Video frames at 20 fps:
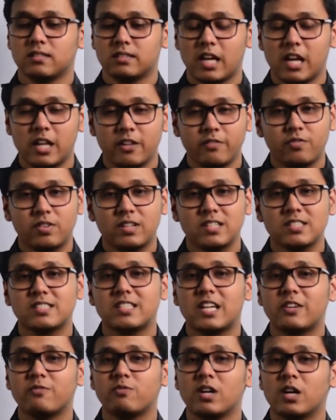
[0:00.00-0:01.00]
the inference
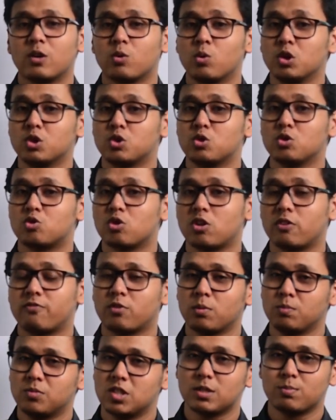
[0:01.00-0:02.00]
that we are going to draw
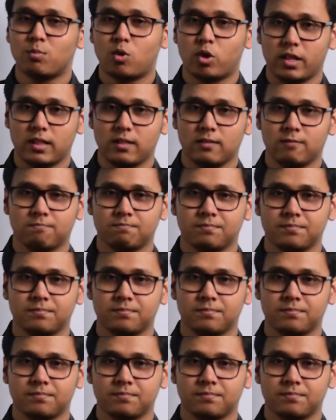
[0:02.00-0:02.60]
from this model.